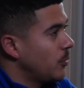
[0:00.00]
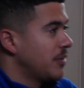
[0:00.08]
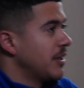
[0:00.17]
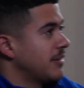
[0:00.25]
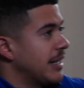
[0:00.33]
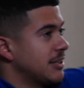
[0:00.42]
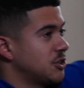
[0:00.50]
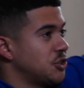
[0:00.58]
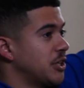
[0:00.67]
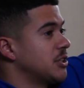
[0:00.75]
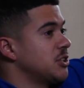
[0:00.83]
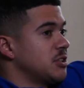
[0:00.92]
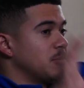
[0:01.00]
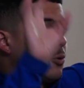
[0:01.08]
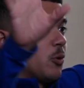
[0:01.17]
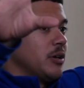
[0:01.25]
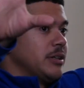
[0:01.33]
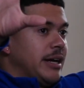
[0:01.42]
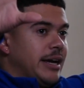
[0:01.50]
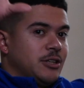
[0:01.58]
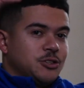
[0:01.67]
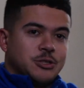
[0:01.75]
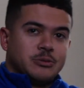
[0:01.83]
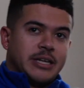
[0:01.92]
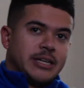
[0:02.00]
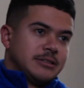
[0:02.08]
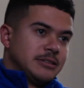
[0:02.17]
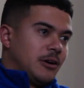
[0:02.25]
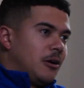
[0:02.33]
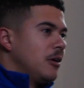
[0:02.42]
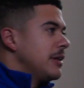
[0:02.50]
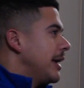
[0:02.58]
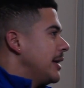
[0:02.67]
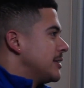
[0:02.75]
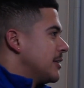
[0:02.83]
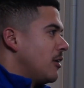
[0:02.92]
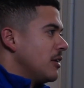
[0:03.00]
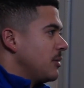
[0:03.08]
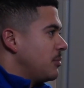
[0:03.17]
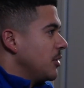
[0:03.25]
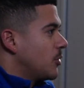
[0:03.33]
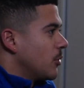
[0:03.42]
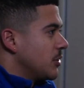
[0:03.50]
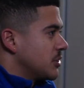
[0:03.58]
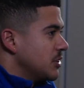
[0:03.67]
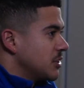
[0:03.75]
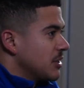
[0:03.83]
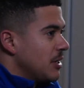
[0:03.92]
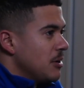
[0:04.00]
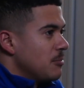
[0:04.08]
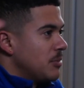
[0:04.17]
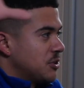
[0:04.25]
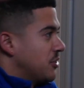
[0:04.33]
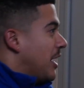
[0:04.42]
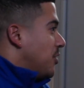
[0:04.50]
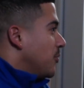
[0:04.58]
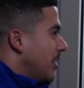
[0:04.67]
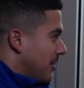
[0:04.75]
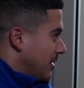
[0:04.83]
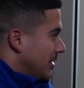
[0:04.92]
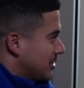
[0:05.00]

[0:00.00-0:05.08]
We think that's just as important as you getting all A's in all AP courses, but you're not doing anything.